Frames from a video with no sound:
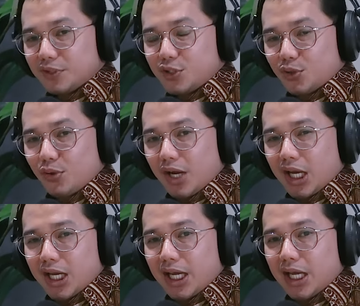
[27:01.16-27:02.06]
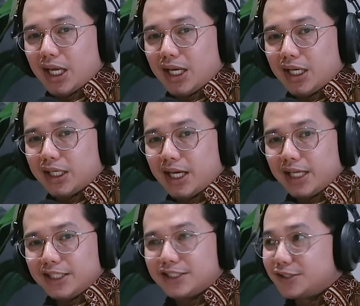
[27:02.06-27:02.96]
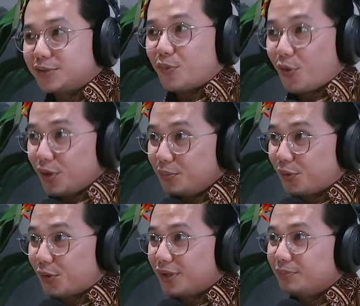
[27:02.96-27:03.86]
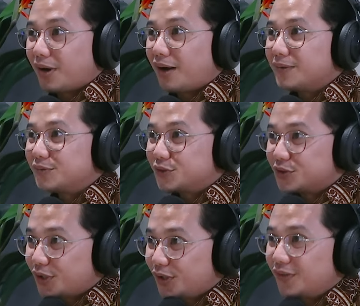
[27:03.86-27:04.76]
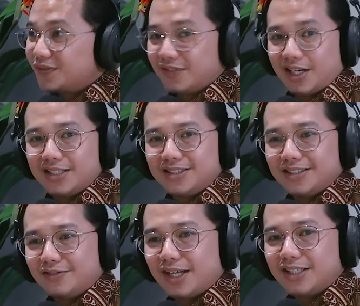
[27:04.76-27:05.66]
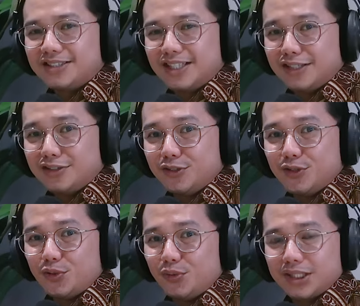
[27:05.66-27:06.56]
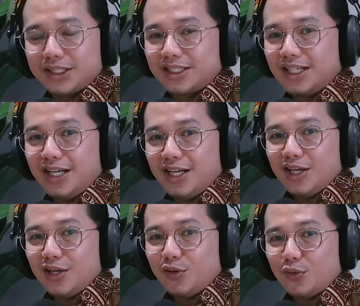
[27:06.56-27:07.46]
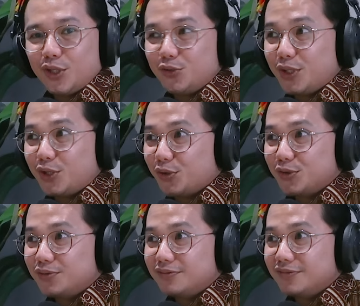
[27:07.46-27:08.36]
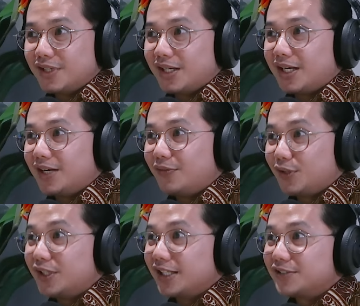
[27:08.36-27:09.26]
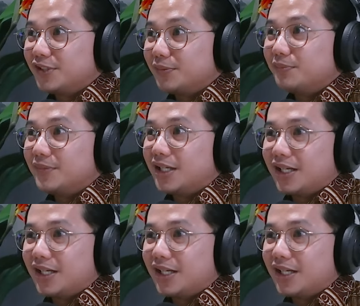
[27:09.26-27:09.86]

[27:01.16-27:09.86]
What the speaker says: So and that is a more important problem to solve, rather than where do we go for the next trip?